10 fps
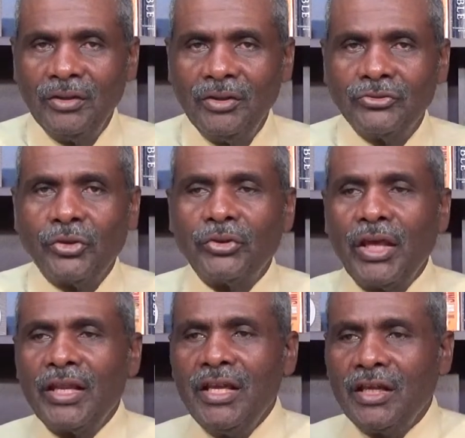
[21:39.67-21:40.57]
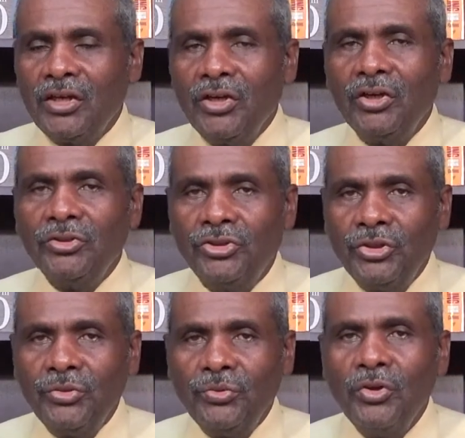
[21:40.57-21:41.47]
so that he could
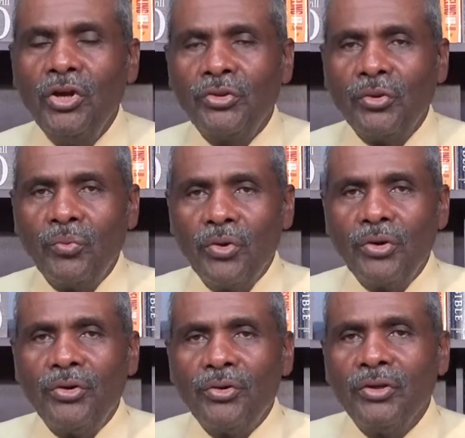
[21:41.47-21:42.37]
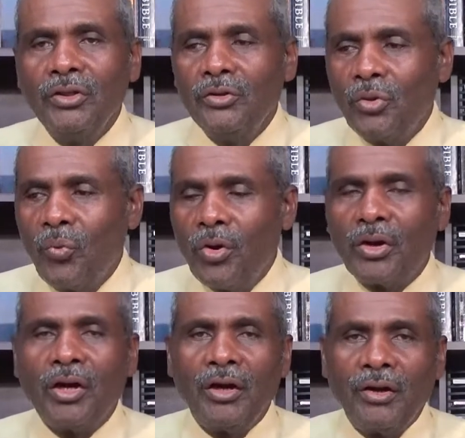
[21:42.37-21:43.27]
do the word, the
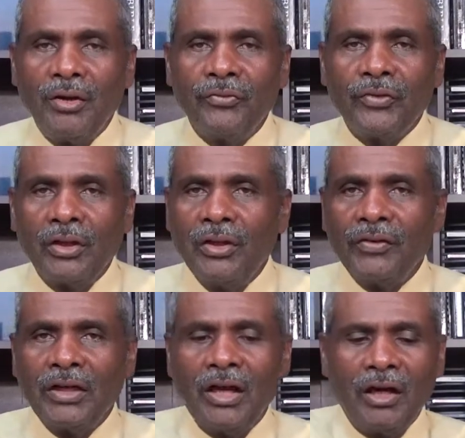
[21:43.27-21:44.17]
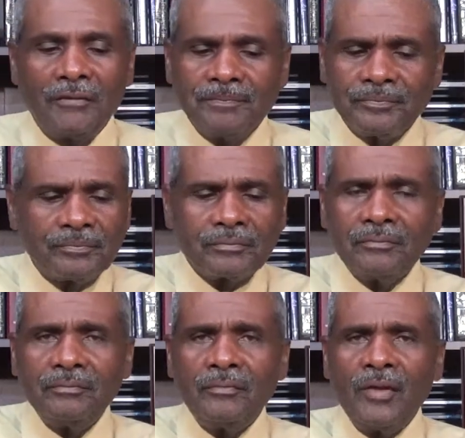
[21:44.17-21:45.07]
work of the living God.
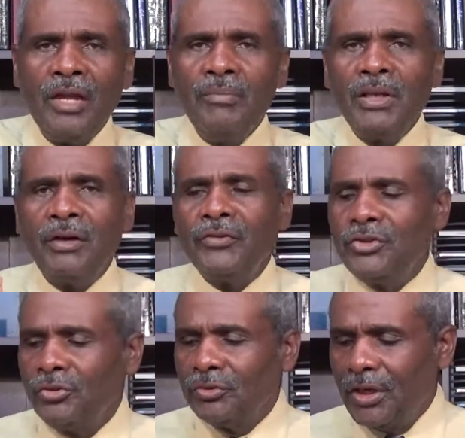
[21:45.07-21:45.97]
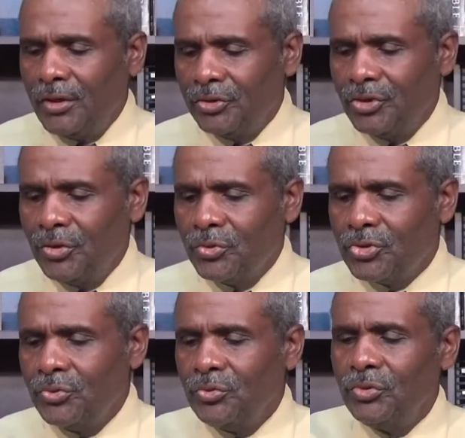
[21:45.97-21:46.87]
And beloved, you know, there are those
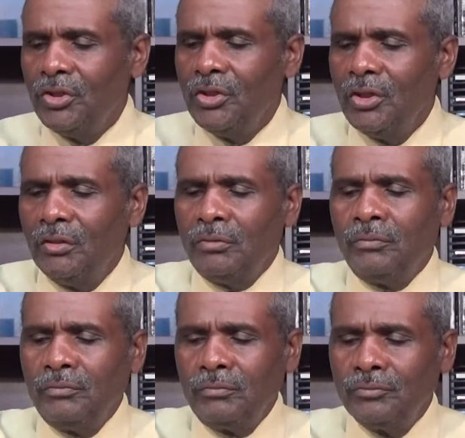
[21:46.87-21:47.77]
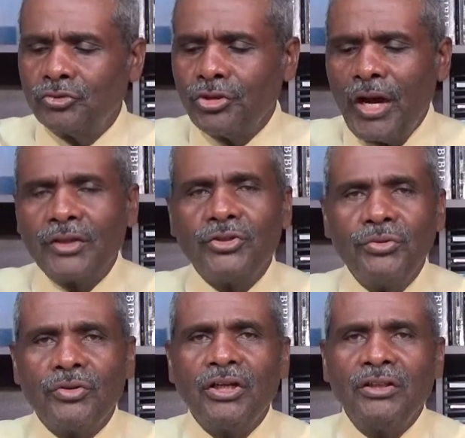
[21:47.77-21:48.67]
who try
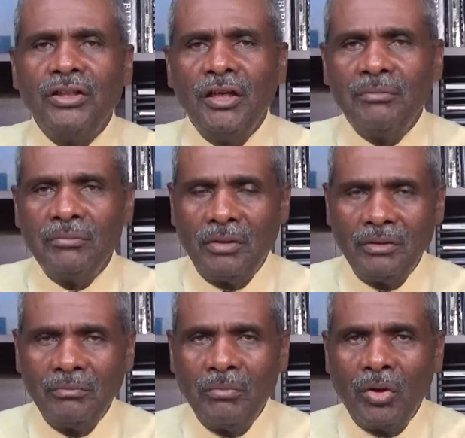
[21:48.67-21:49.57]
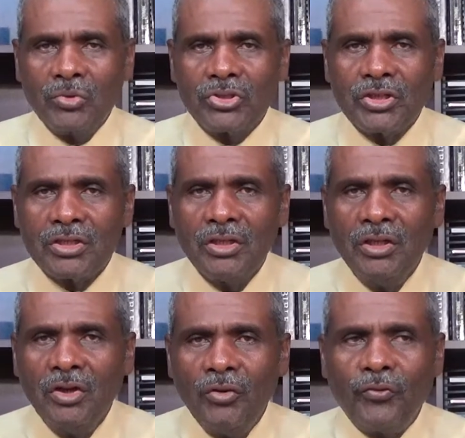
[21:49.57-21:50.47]
to condemn Moses
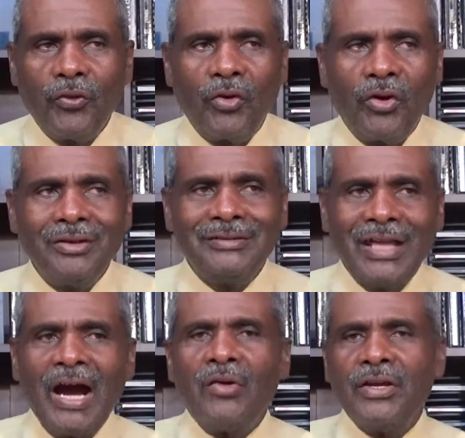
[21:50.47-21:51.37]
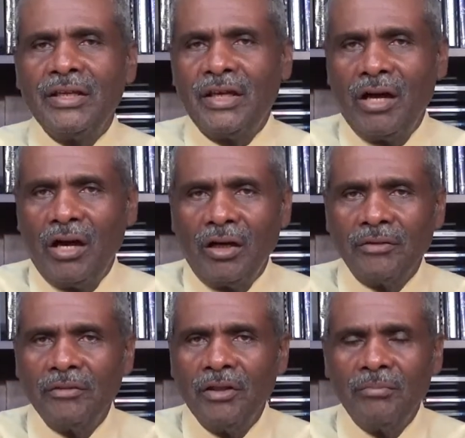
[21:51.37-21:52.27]
for doubting God.
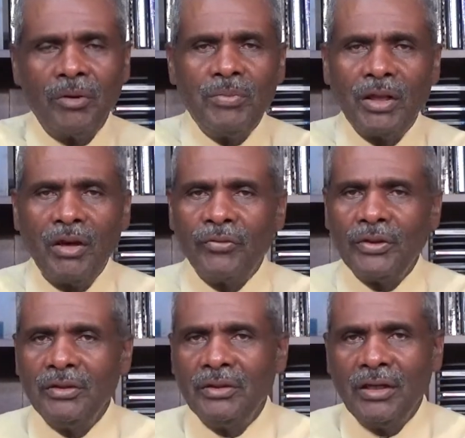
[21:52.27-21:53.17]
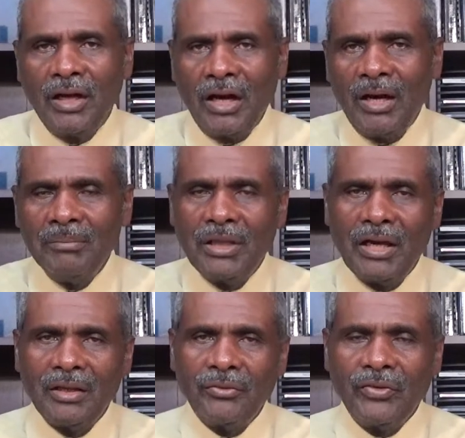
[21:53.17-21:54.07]
But beloved, I'm
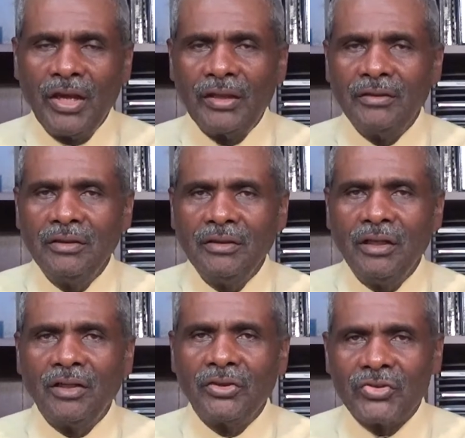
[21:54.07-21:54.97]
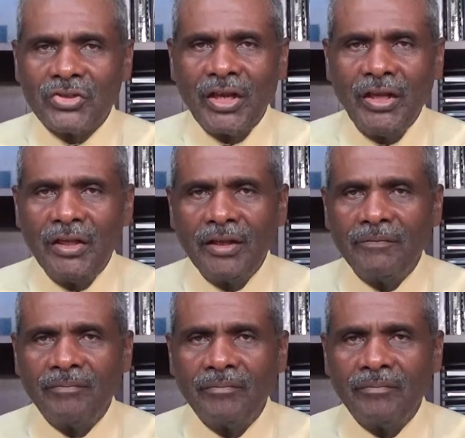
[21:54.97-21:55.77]
not of that understanding,